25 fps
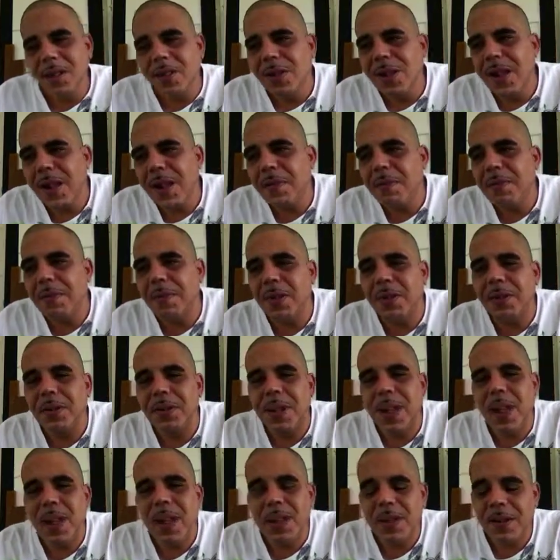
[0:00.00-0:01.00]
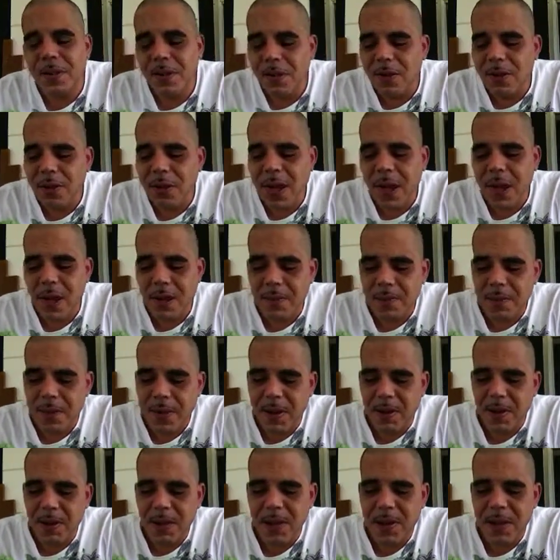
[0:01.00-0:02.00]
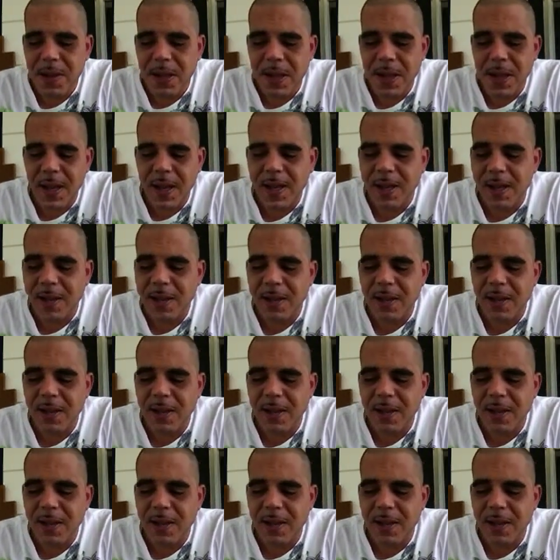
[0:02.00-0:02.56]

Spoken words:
You gotta build that. You gotta build that.